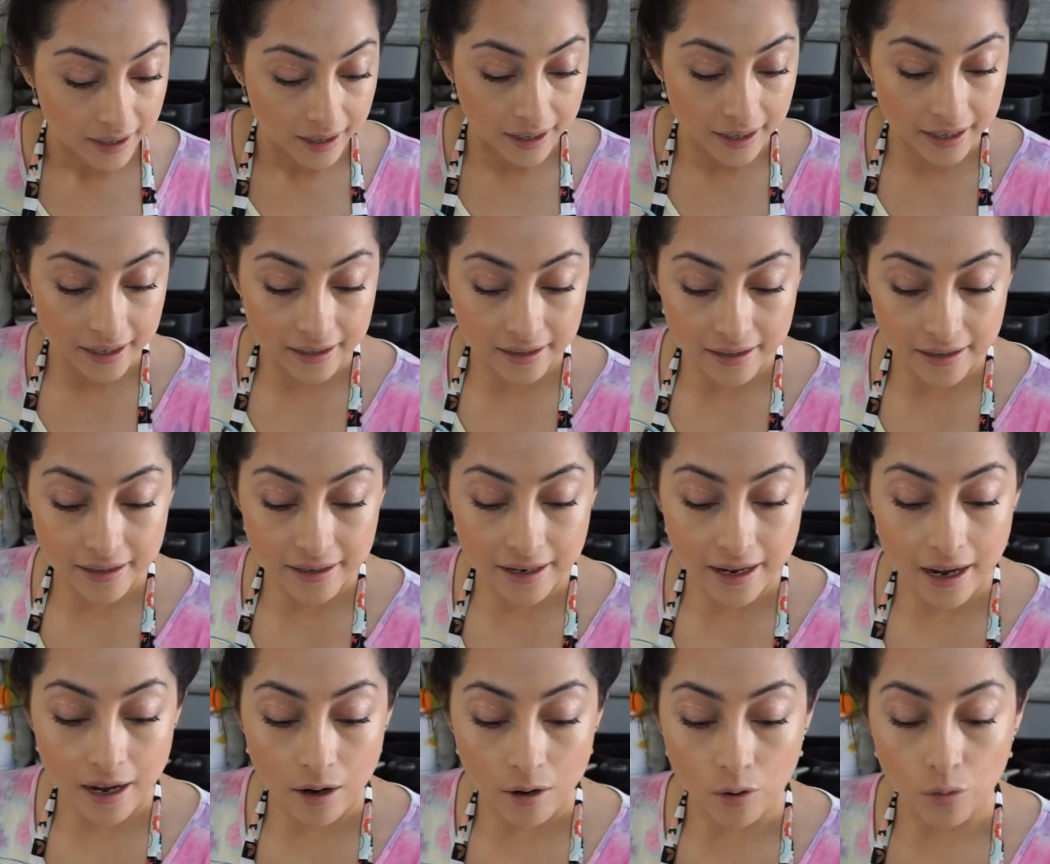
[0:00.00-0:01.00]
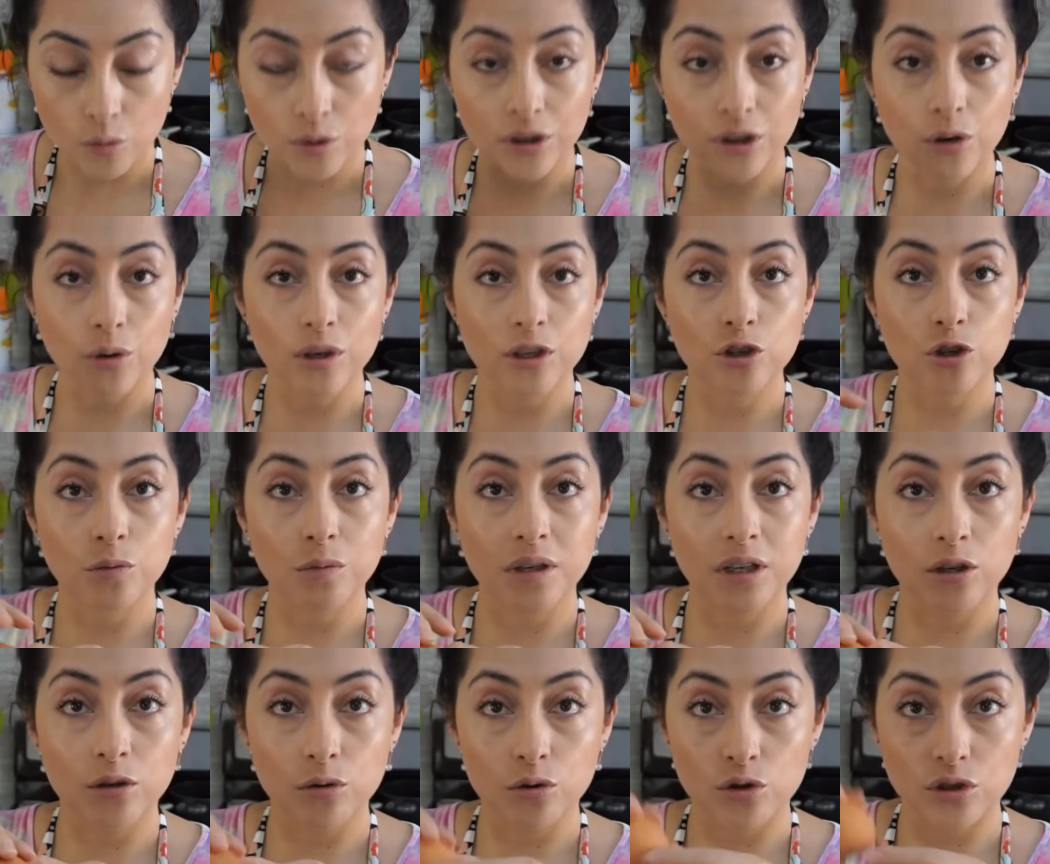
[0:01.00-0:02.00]
And now we're going to be
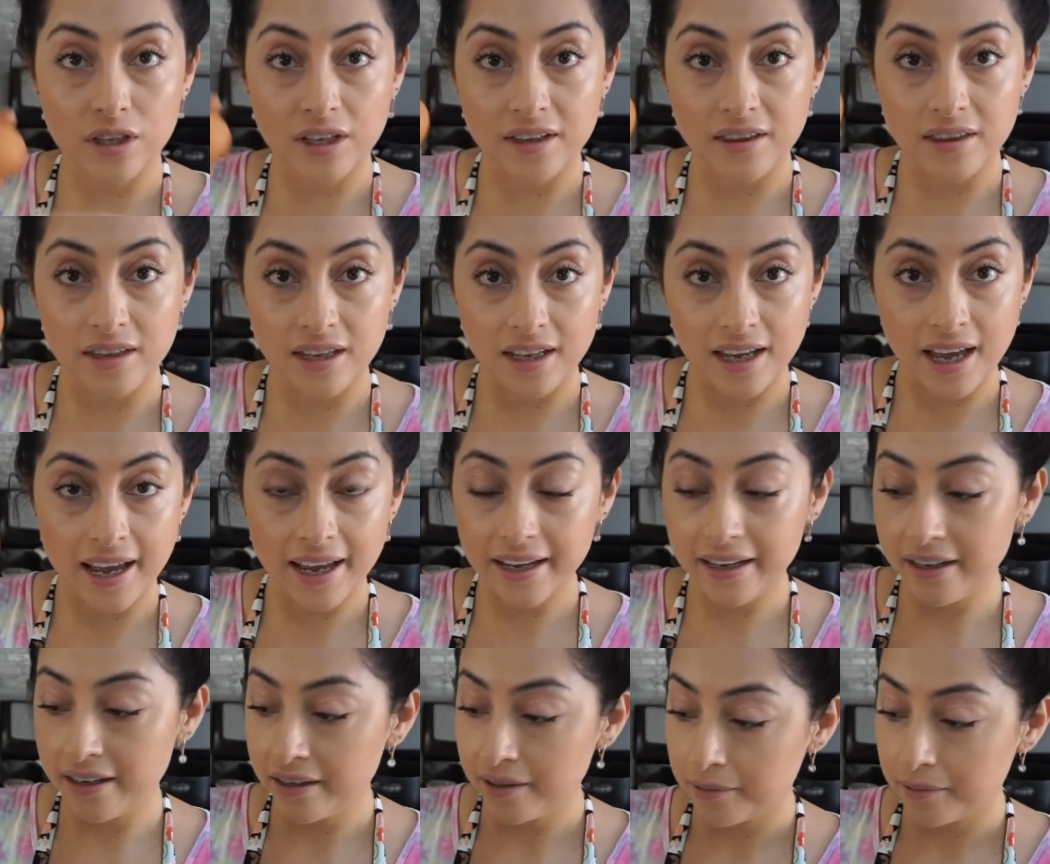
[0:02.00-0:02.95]
using the egg.